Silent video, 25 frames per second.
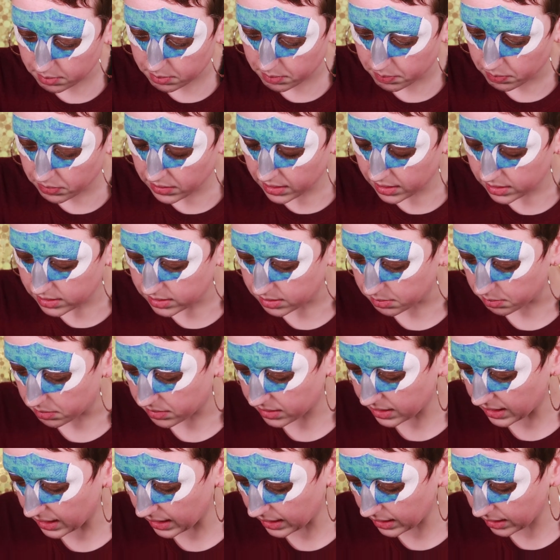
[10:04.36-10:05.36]
them some
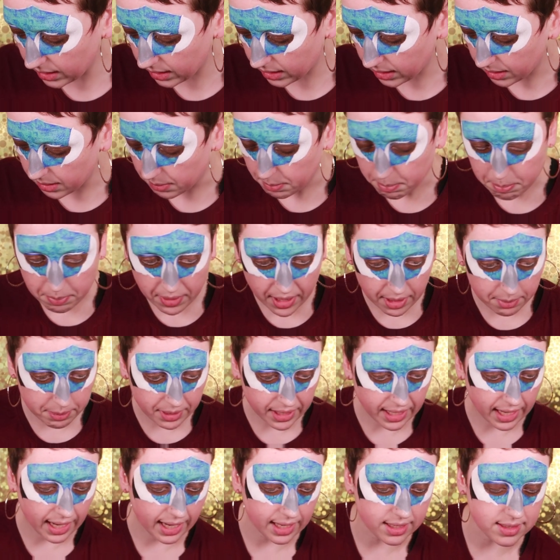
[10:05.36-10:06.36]
thin
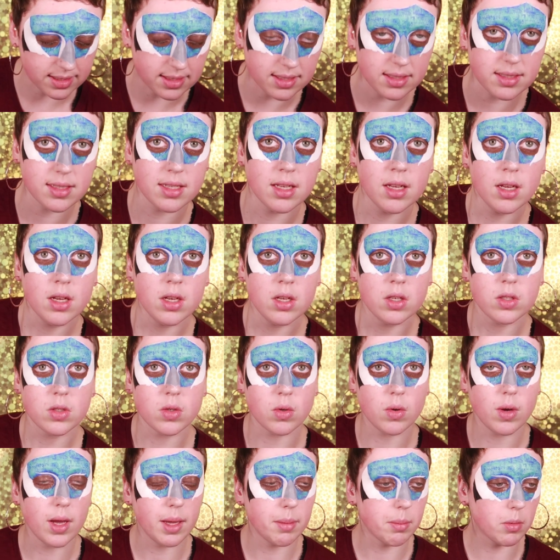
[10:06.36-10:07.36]
baby cakes.
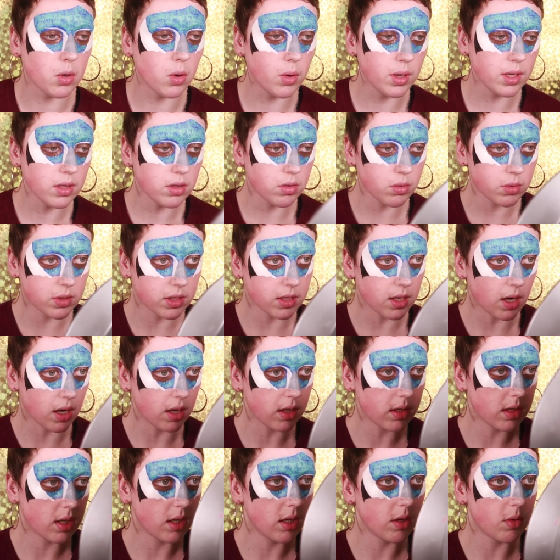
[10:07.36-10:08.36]
So I'm going to
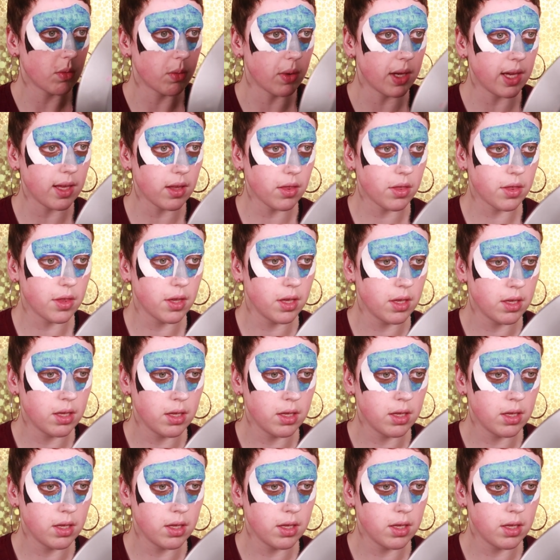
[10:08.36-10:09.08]
start with